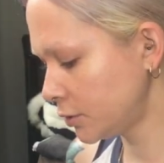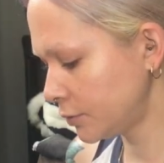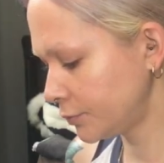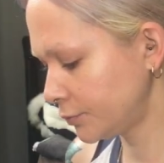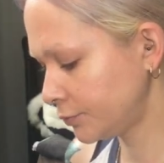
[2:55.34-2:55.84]

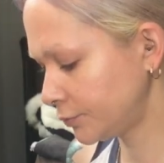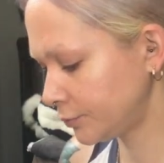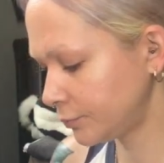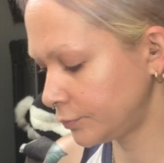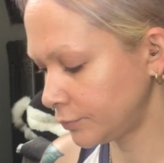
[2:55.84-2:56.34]

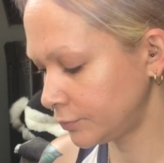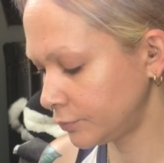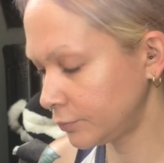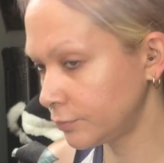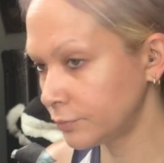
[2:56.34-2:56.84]

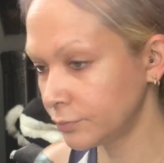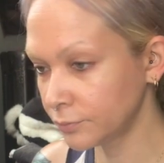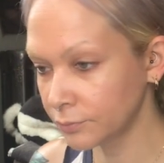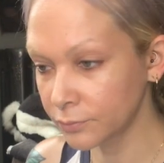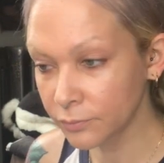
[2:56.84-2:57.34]

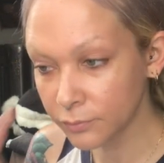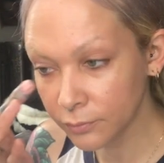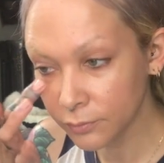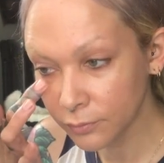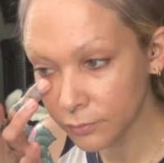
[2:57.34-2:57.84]

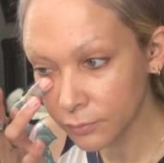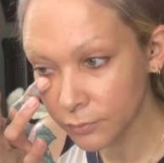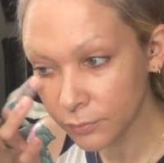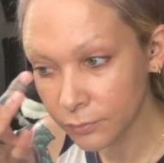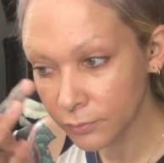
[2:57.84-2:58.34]

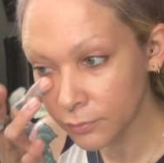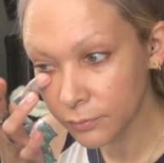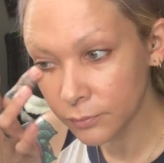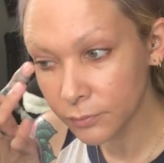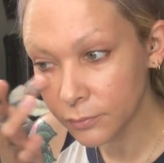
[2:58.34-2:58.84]

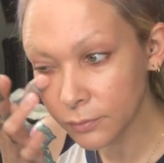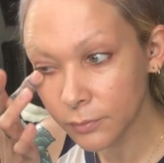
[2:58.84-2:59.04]
Nobody speaks.